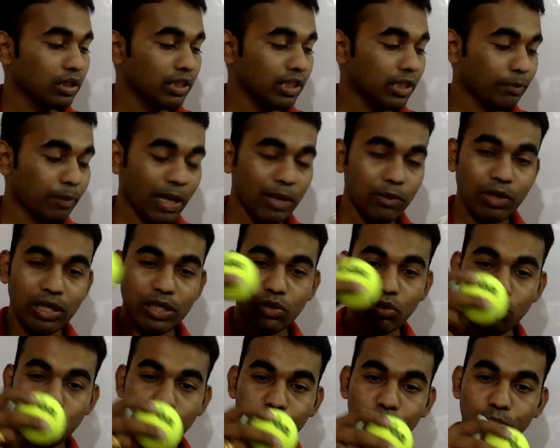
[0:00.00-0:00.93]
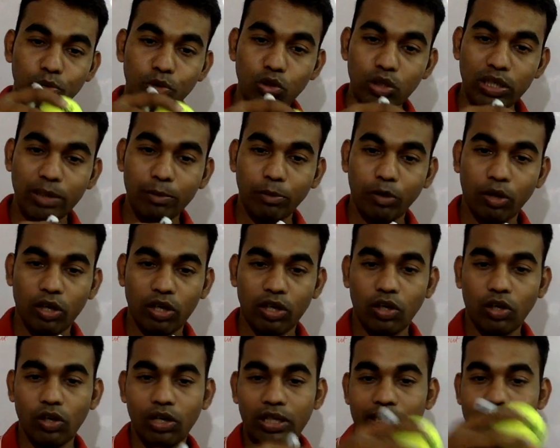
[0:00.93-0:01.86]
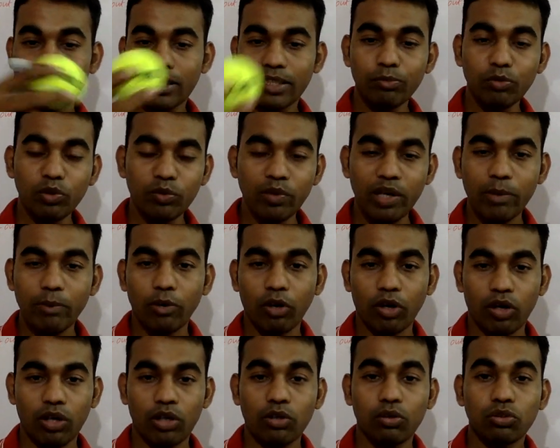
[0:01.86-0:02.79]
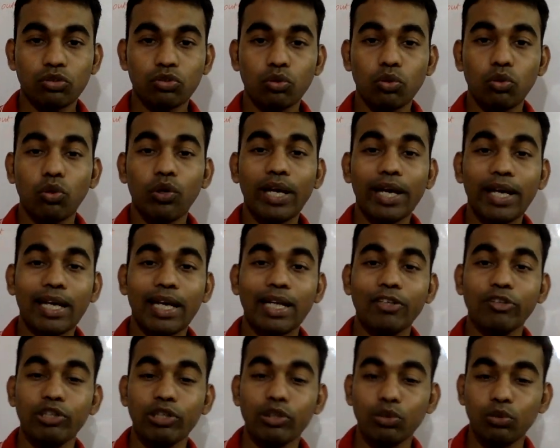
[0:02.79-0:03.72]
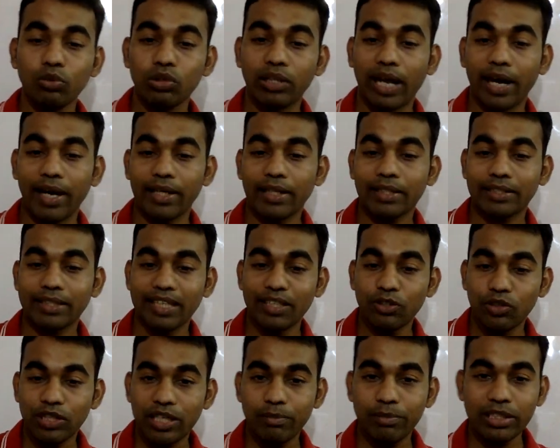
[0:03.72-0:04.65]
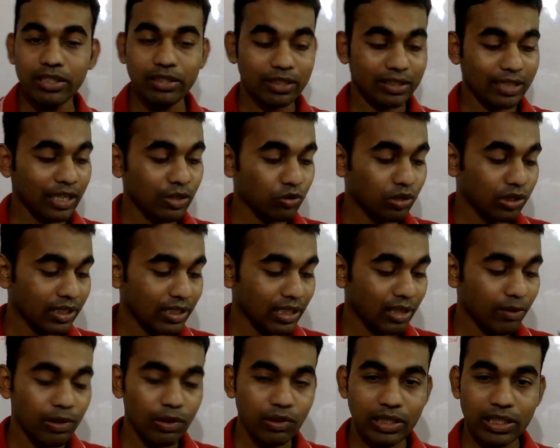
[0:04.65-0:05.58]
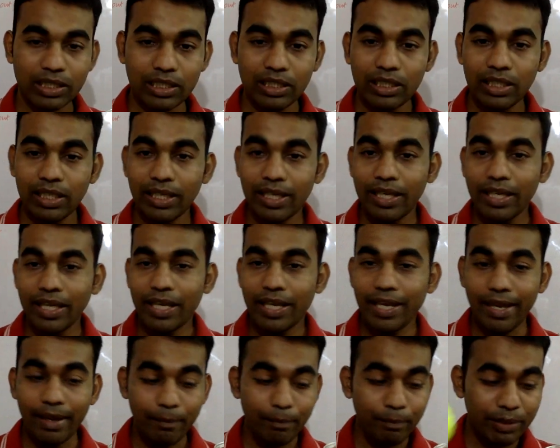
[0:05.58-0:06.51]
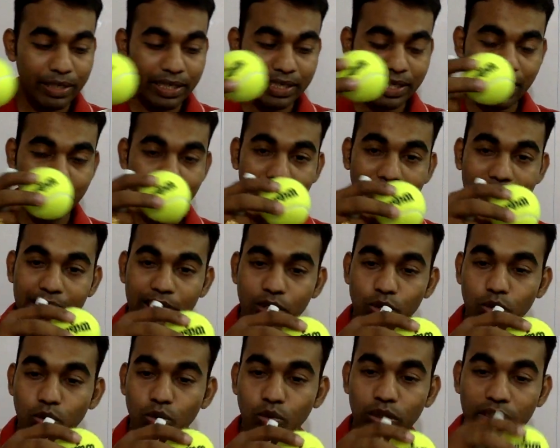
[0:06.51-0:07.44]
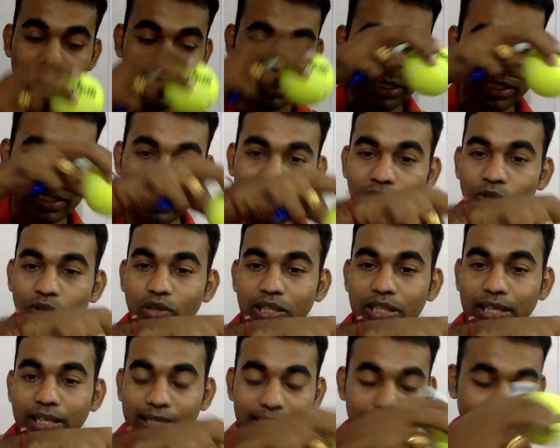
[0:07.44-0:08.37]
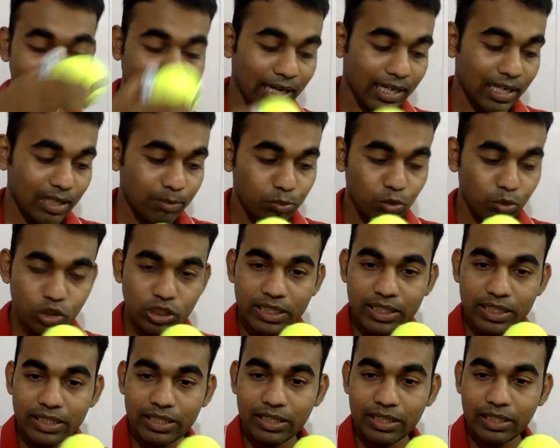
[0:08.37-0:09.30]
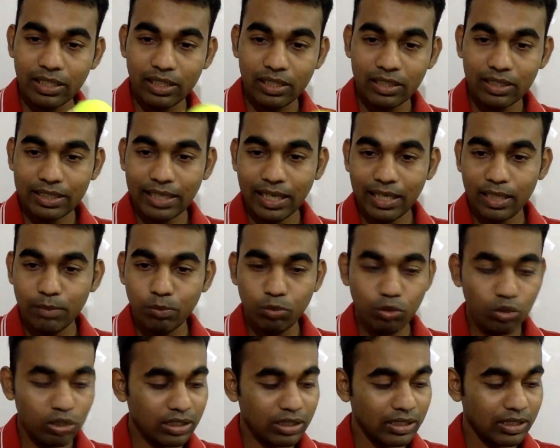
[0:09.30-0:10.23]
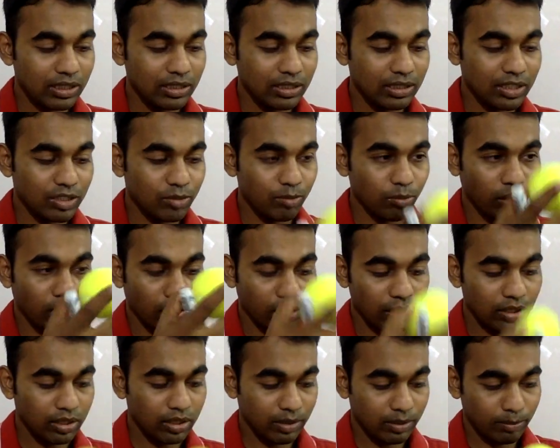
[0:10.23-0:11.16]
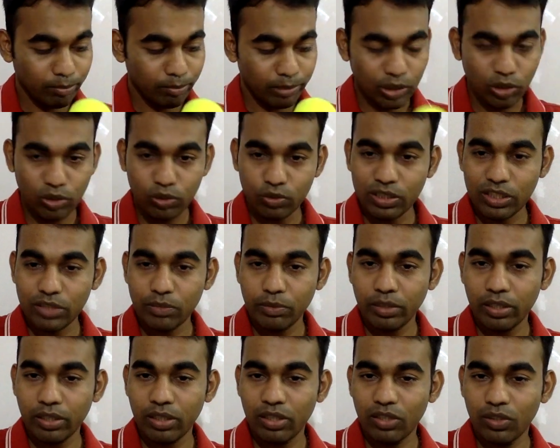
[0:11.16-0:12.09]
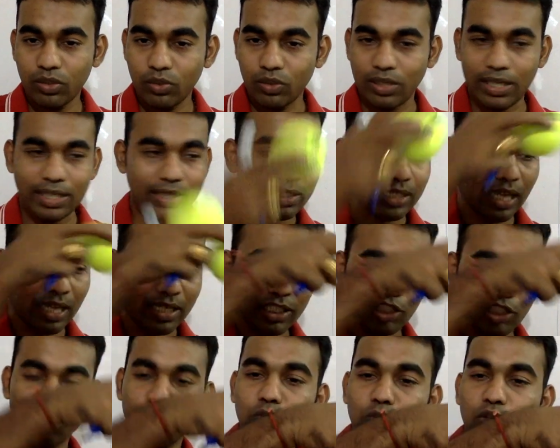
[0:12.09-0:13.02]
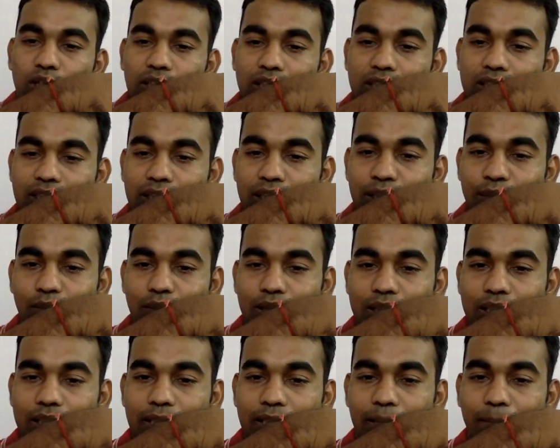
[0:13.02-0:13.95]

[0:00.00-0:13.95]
if I want to put a ball or a remove a ball, so where I will do that? Can you tell me? Can you think about it? Every time I need to do it here only, right? Can I push it here? Can I put this ball below to this ball? No, right? I need to put it here only,